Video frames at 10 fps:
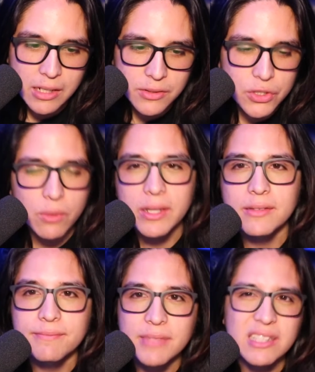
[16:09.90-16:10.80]
so
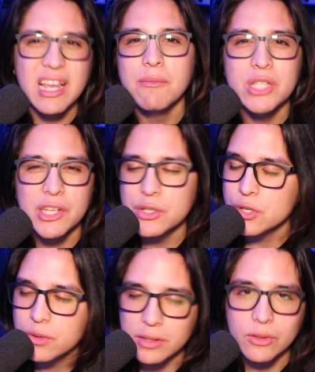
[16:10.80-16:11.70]
this conversation
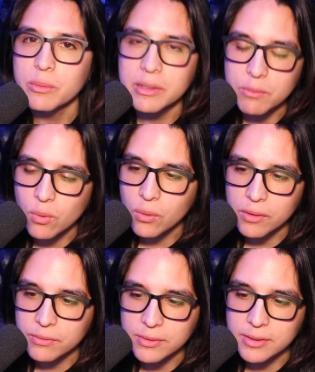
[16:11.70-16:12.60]
turned a little bit more
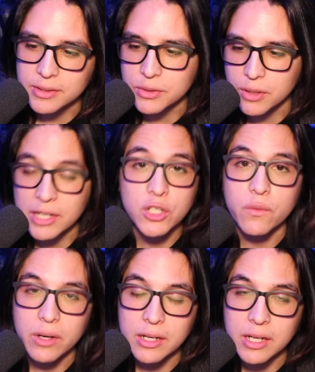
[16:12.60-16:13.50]
of uh, into extra,
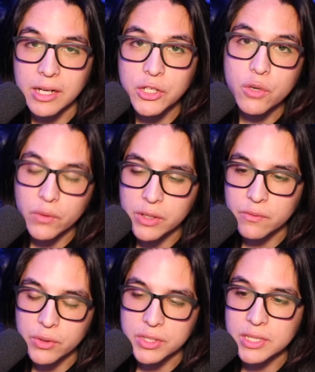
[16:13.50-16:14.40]
introverted
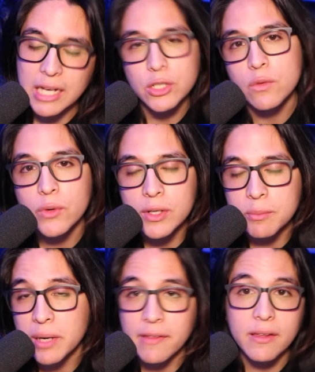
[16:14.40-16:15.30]
versus
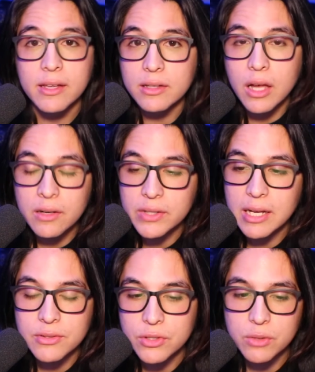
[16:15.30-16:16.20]
extroverted, but I think a lot of it
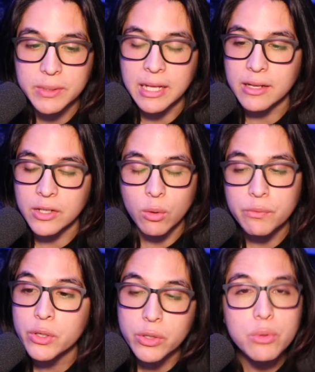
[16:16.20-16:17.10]
has to do with that. You know,
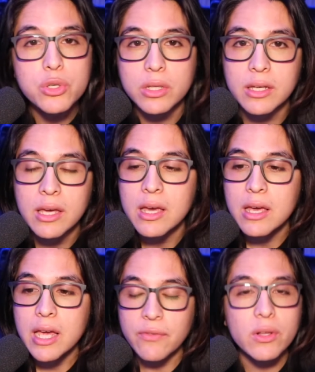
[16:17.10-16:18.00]
if you're usually,
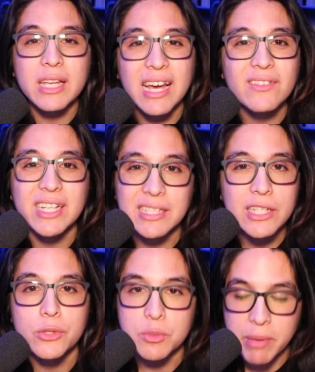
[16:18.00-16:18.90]
if you're kind of like a
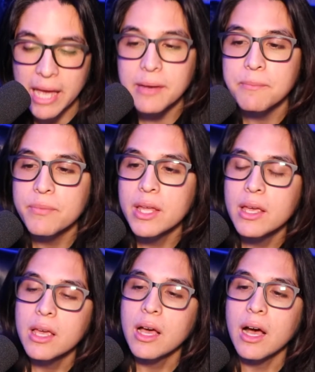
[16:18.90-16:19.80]
teacher's pet,
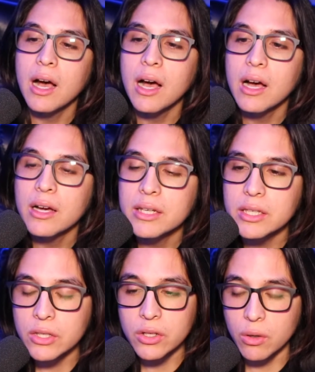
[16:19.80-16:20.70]
uh,
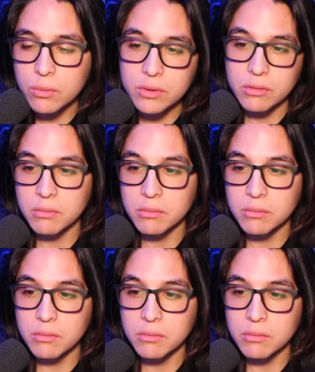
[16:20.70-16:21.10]
you know,